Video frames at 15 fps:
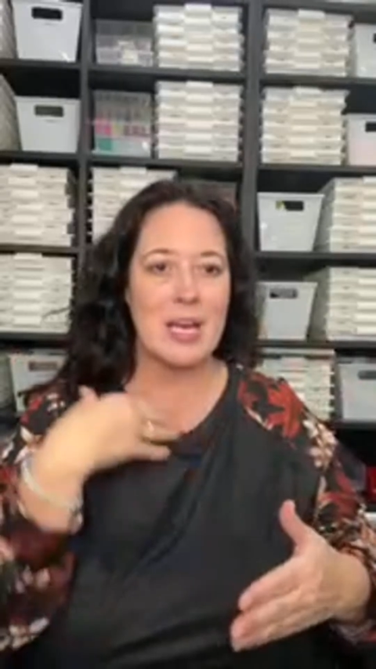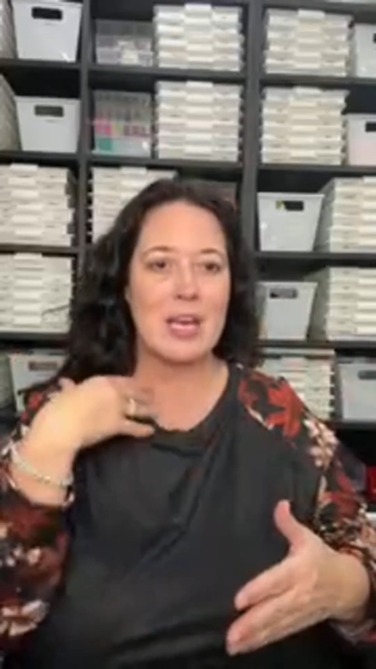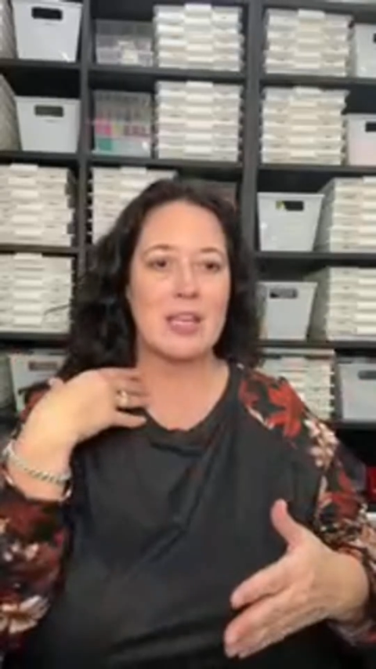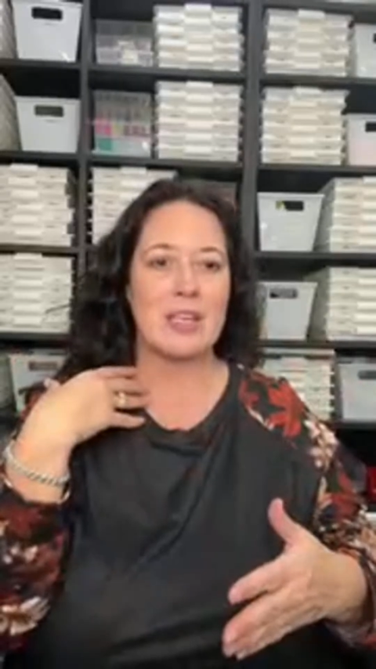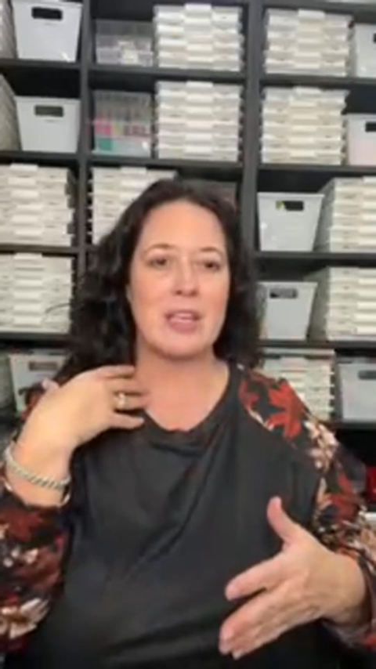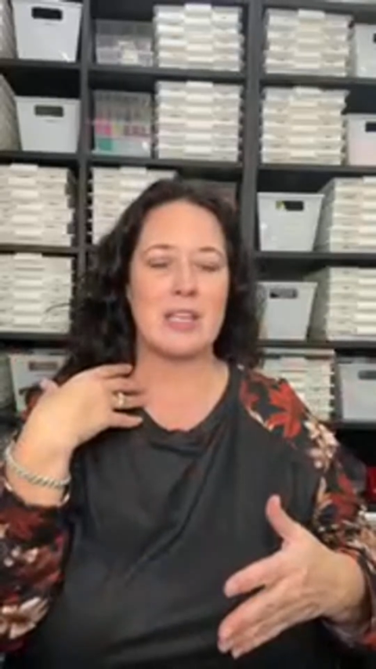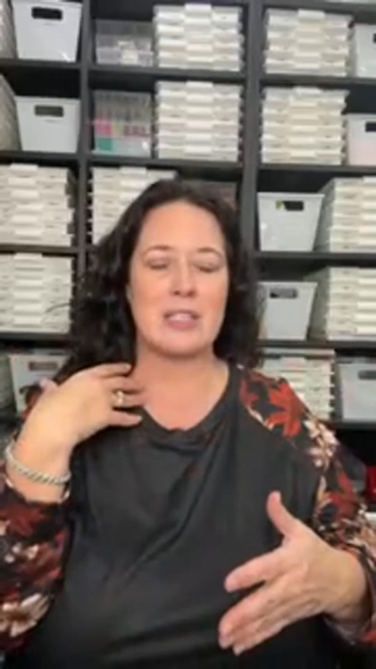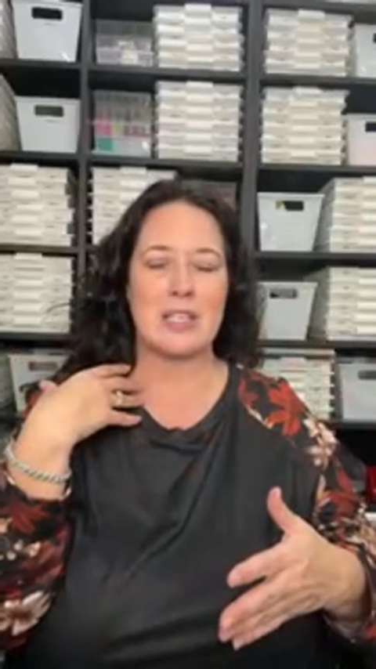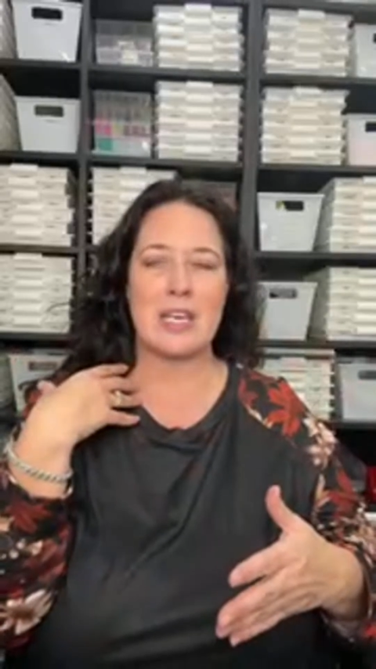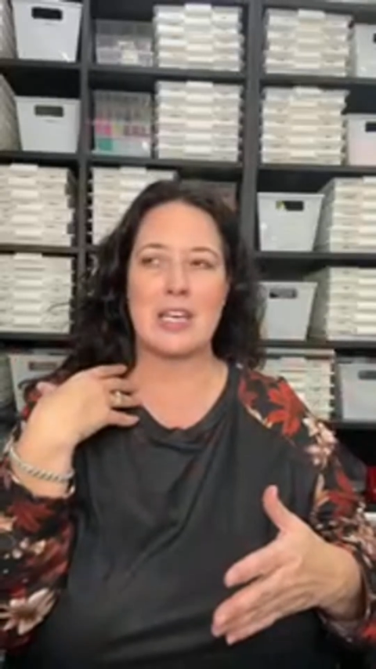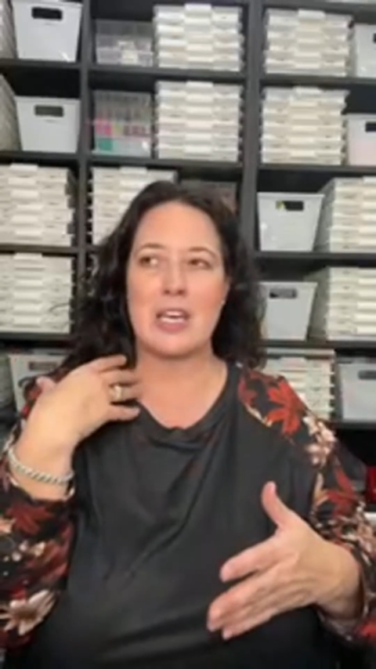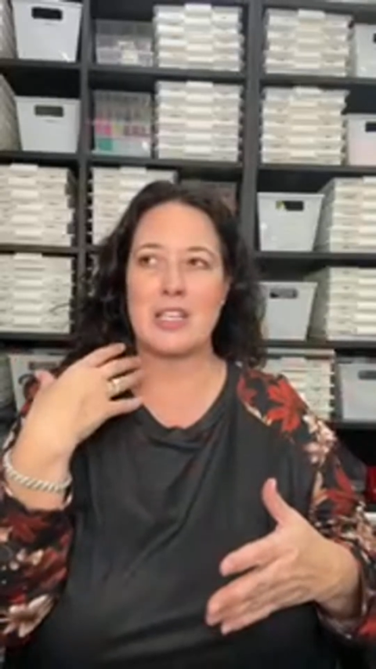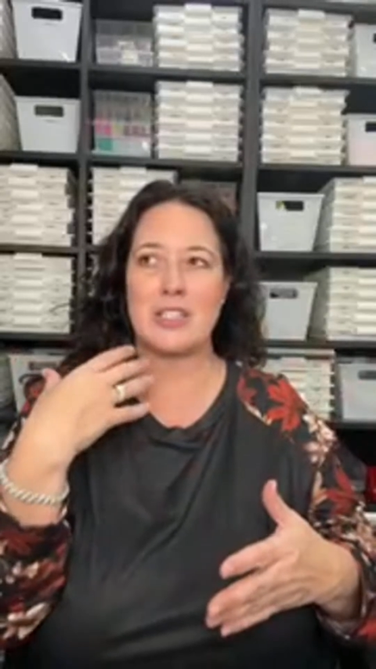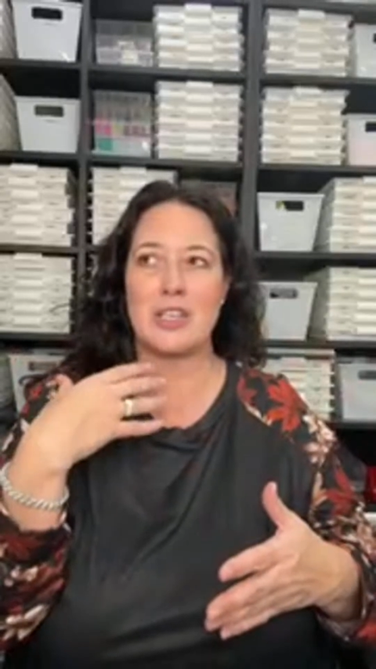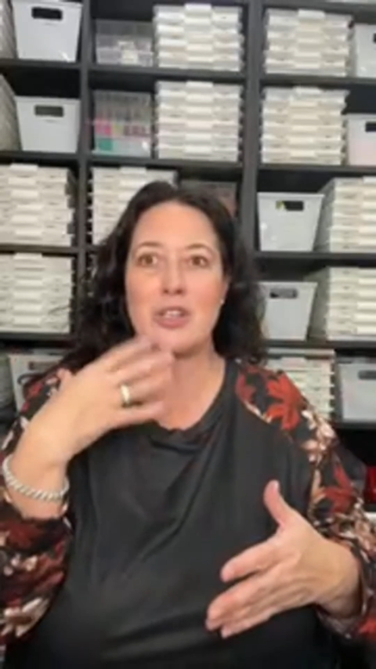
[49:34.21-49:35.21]
It's like
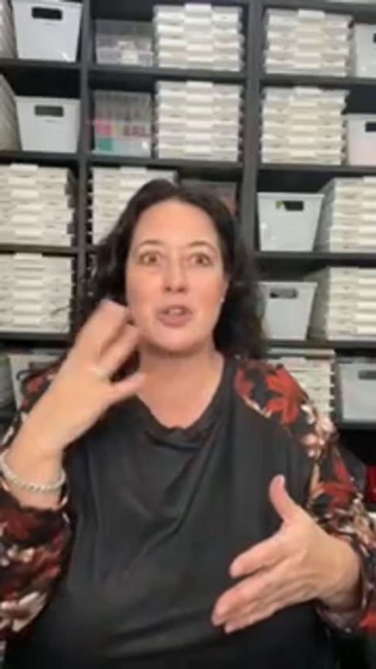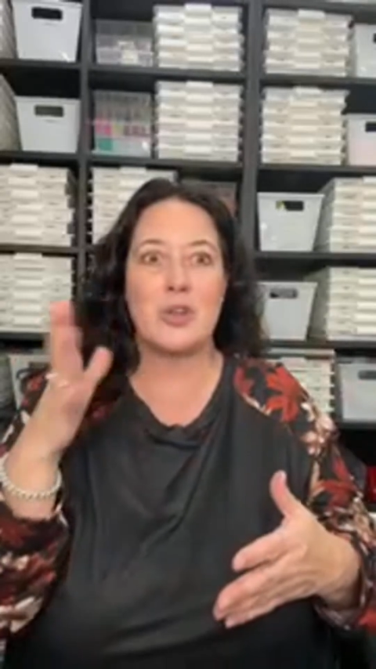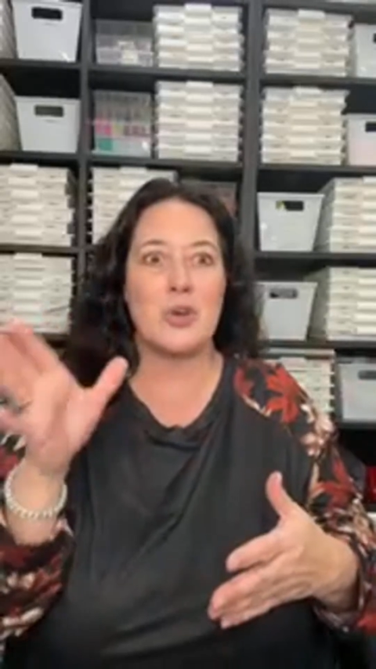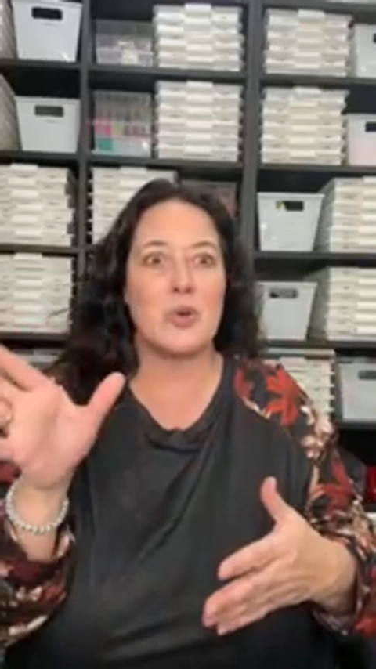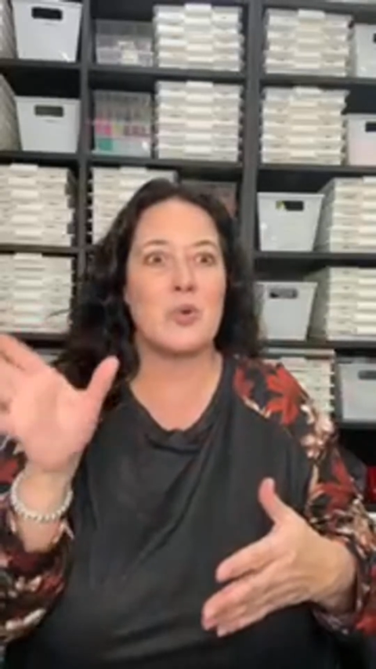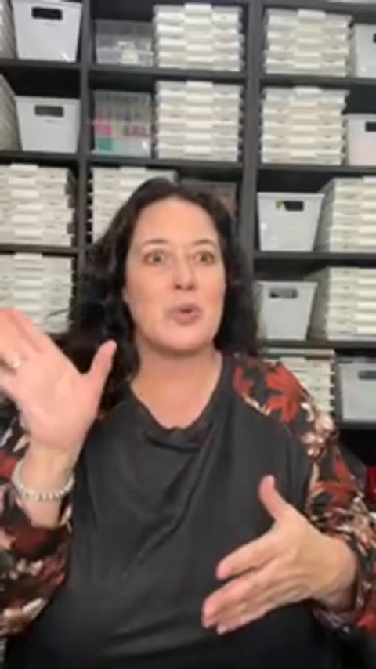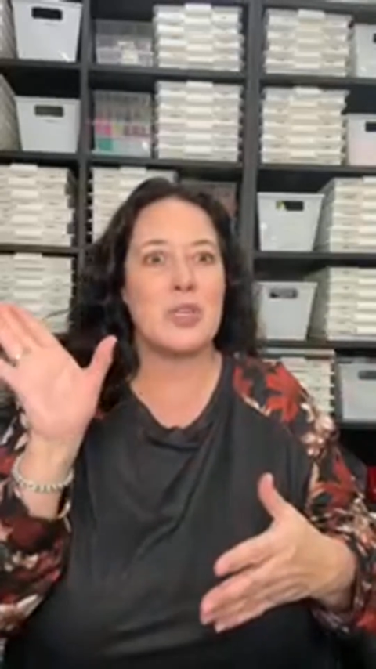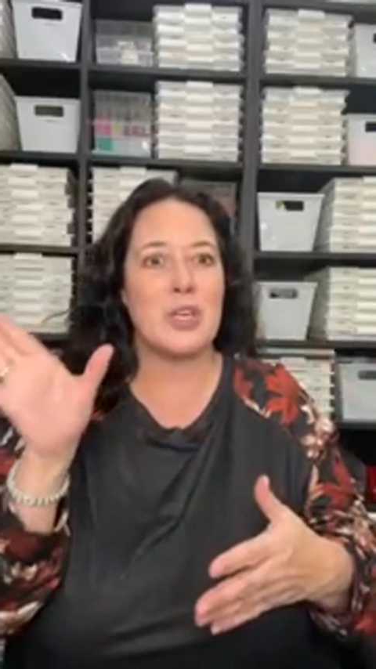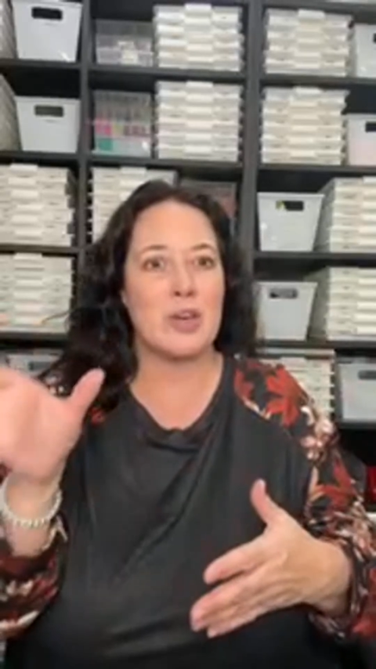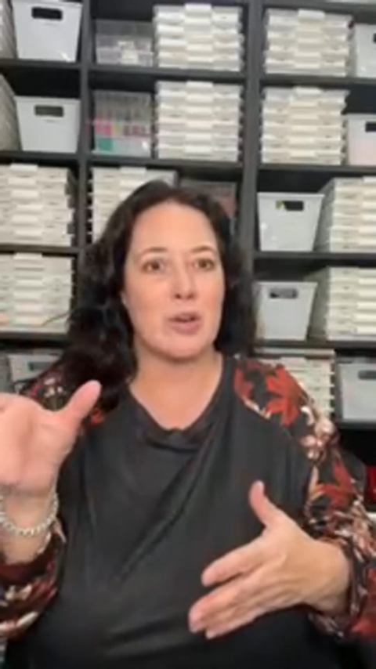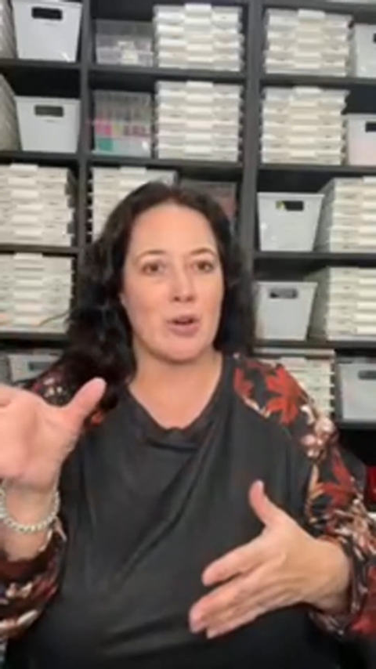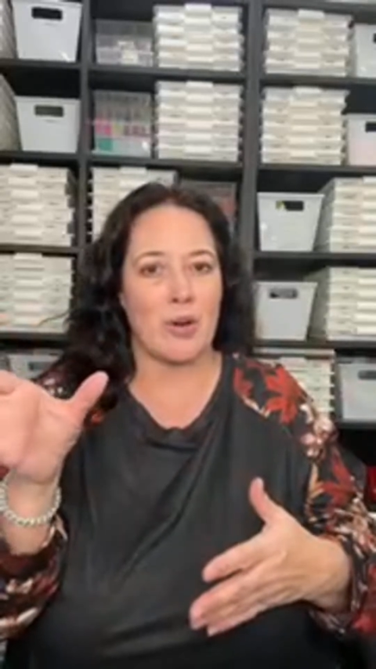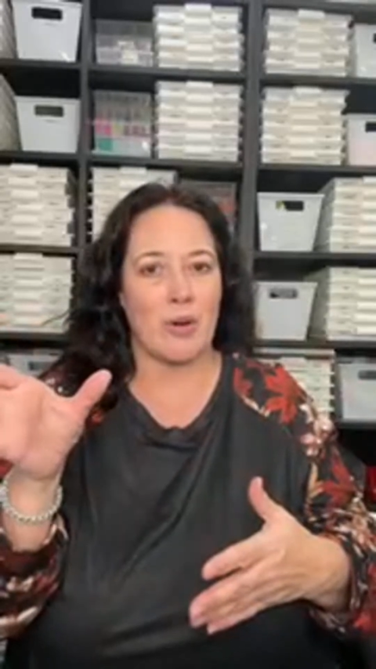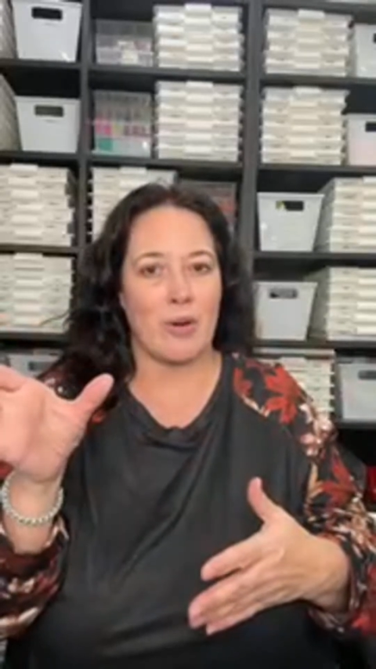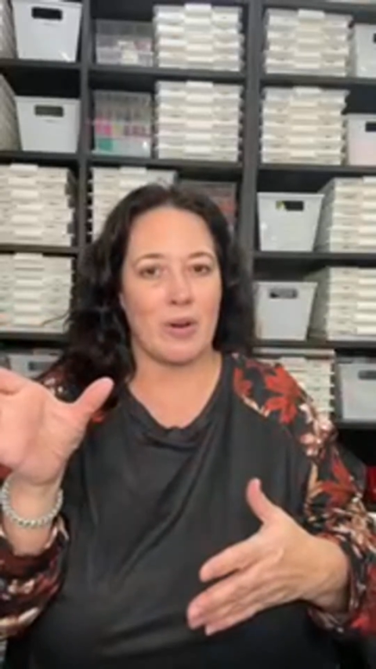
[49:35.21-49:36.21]
it's a new
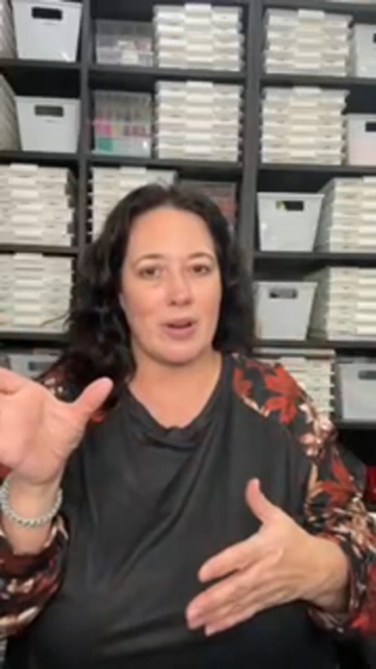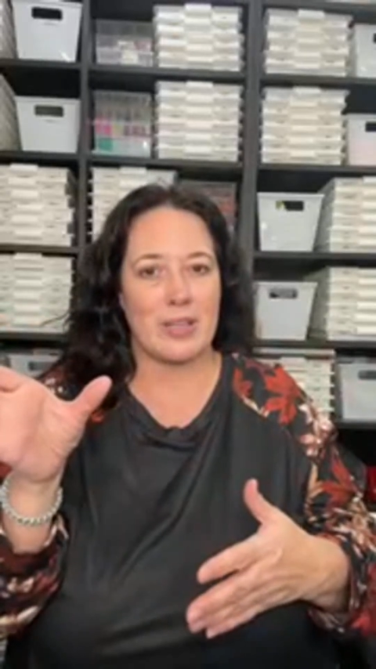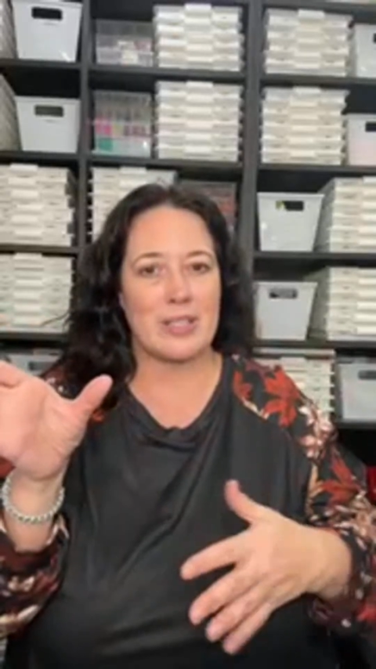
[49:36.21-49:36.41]
year.